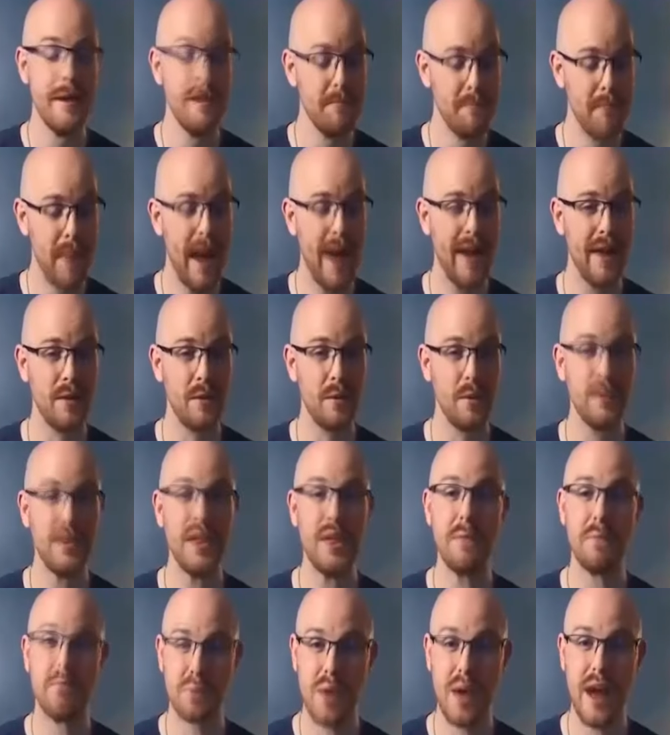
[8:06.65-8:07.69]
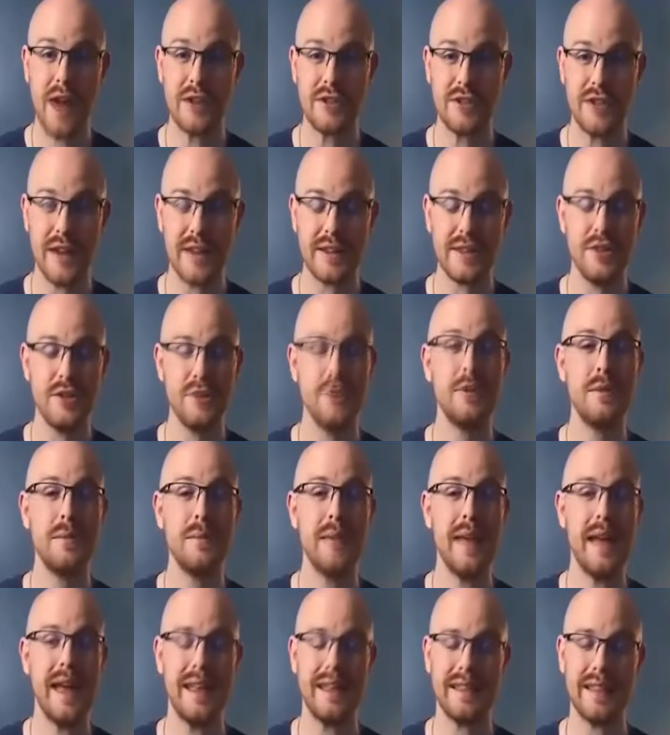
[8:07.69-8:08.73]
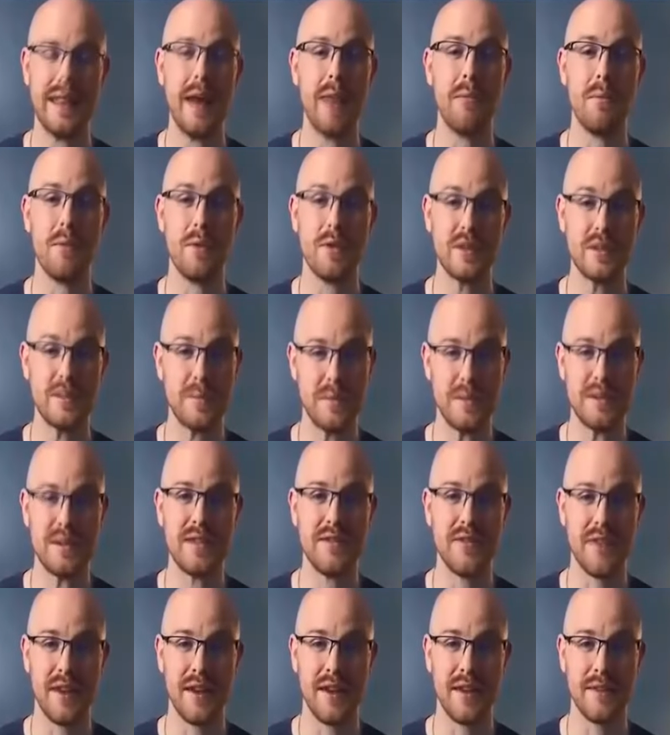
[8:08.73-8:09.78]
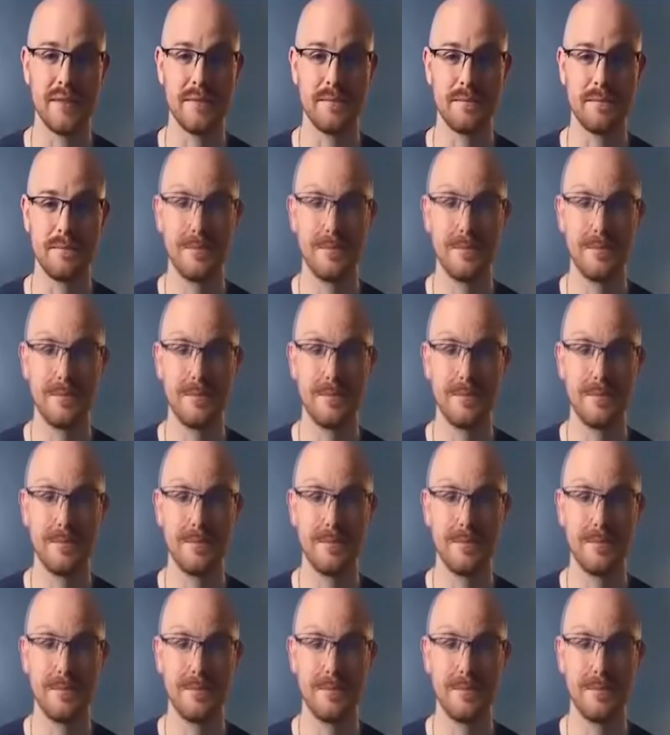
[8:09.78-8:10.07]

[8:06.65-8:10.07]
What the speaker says: But with a project, you can be a lot more specific.